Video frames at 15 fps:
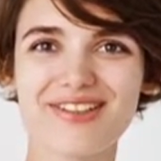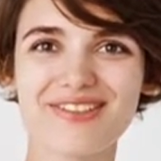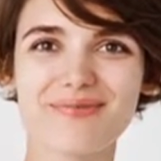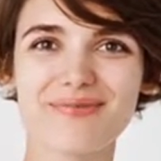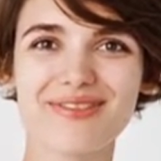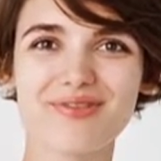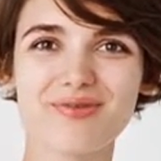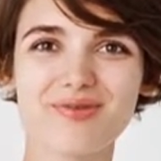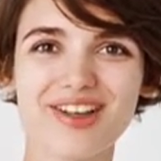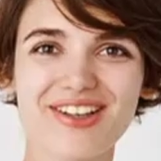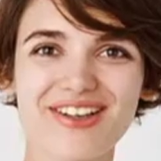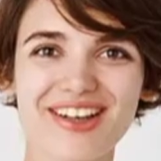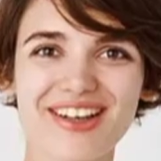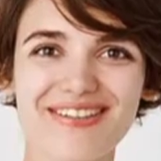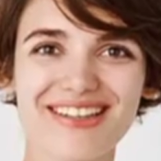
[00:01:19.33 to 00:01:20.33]
on the menu
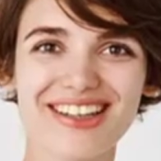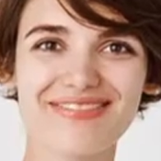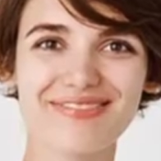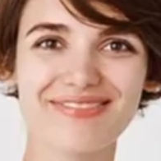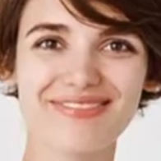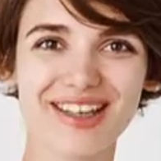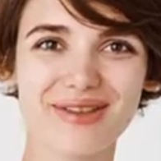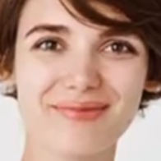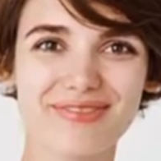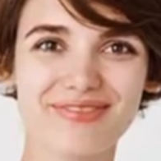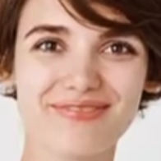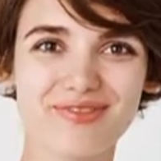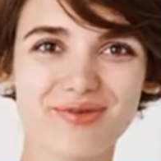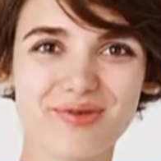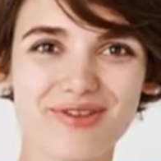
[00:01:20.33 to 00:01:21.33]
icon at the top
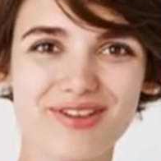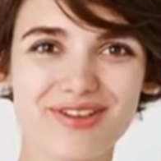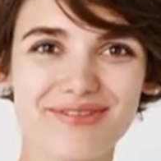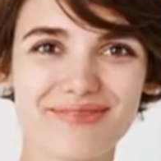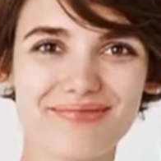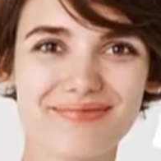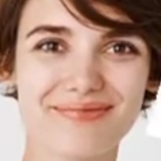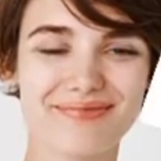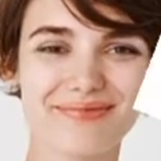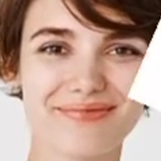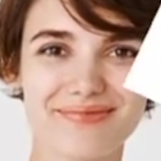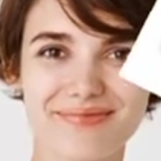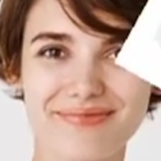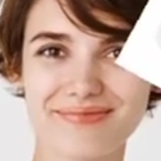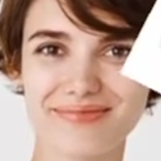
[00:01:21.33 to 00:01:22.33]
left corner.
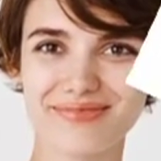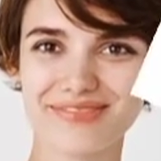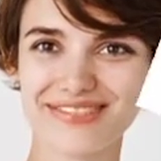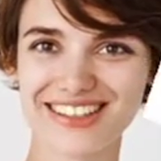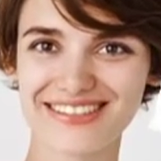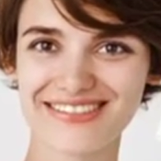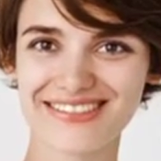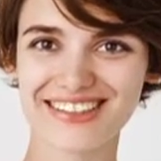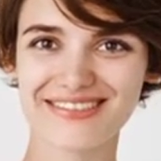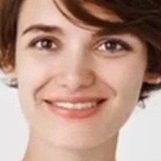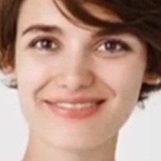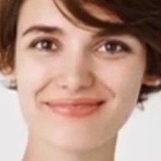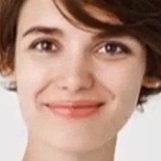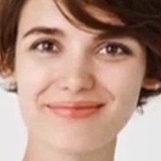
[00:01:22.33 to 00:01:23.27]
That's it.